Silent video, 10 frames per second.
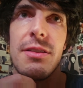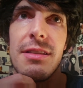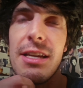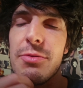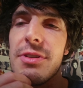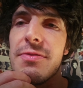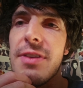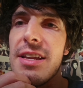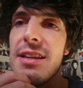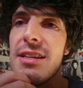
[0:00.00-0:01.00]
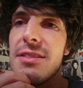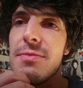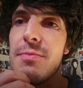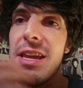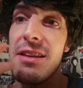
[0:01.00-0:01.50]
next week's fight
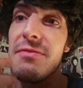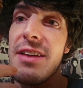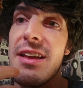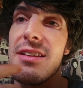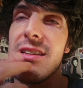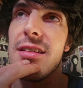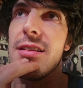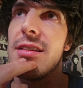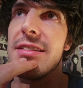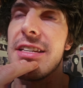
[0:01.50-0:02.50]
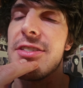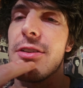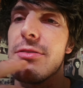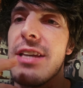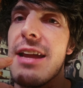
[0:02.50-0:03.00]
night's main event,
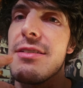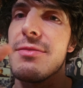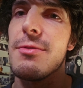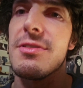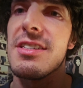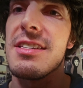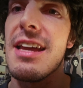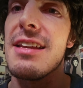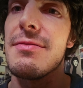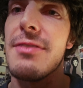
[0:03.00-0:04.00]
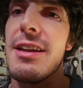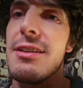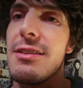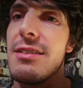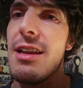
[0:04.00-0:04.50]
Tetsuro Taira is the most exciting
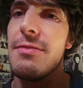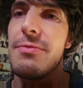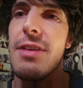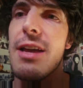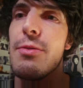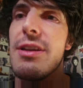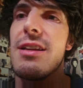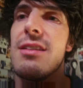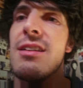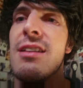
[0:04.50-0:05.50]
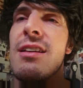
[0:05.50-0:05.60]
fighter at flyweight.